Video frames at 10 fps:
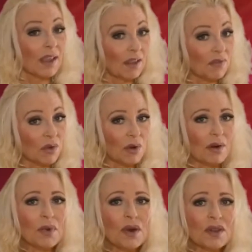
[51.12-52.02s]
If
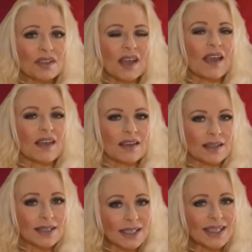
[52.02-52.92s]
your birthday
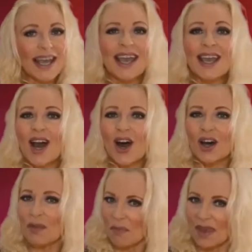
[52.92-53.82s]
is today
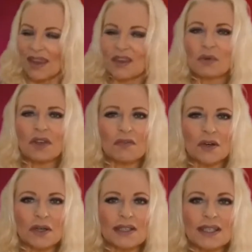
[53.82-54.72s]
on May
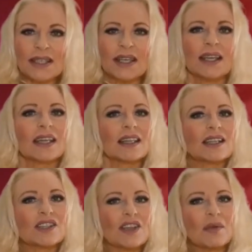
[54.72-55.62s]
21st,
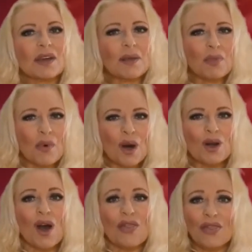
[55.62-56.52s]
the Gemini
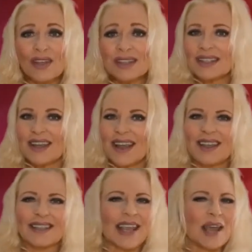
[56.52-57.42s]
born on this
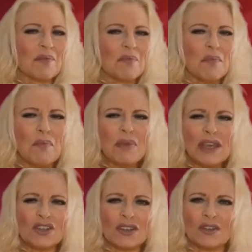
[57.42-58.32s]
day is
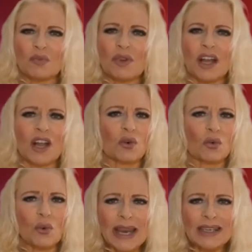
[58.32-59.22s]
ambitious with a
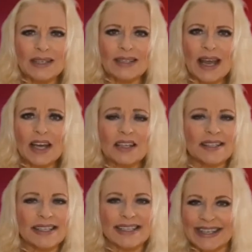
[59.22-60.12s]
great desire to
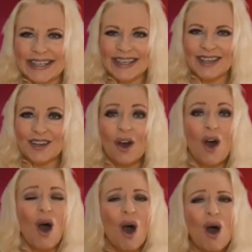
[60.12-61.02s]
succeed.
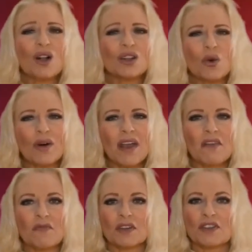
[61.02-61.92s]
All your
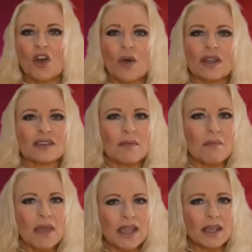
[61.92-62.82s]
efforts go into
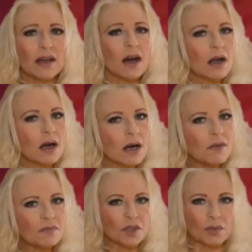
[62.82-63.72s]
making a
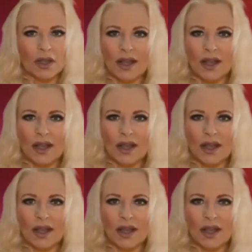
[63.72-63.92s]
comfortable